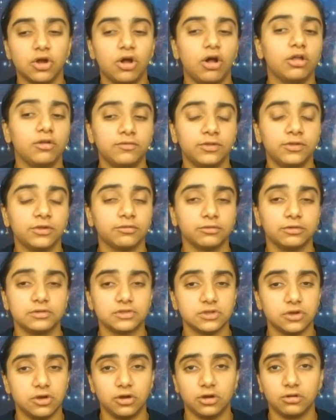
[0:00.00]
All of the
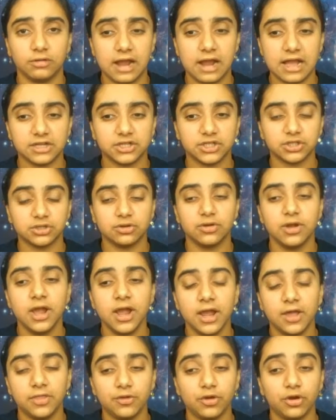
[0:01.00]
roots are rational,
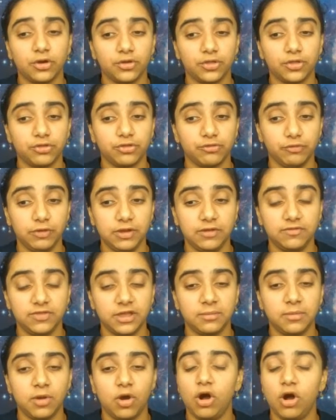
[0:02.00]
and there are 3 of
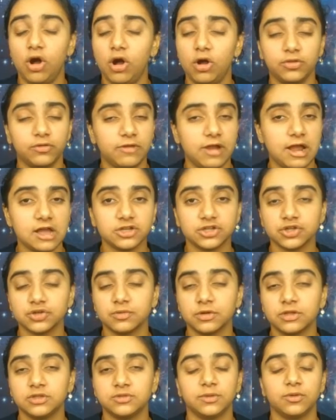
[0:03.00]
them. All the rational
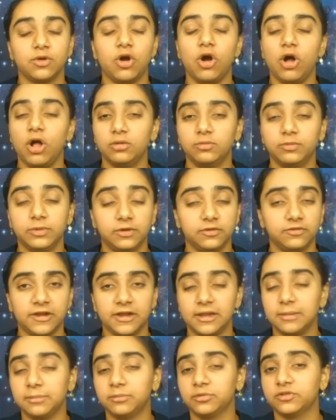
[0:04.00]
ones, we were
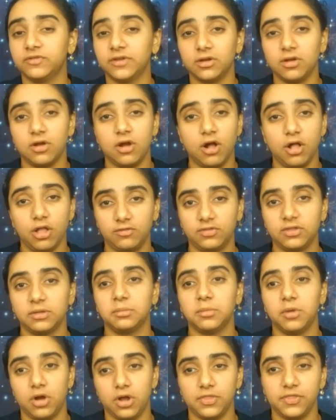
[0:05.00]
able to find all of them
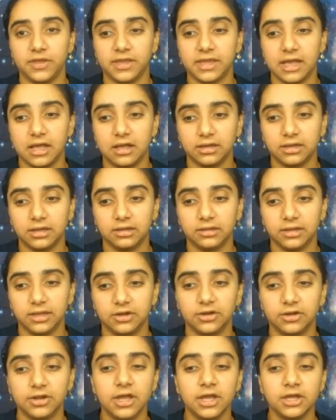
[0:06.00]
on the
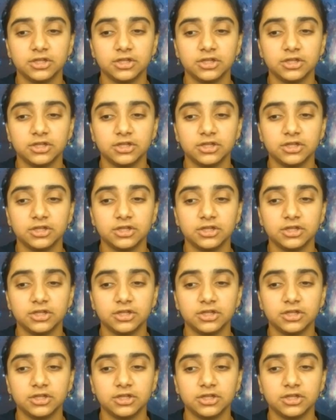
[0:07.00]
calculator.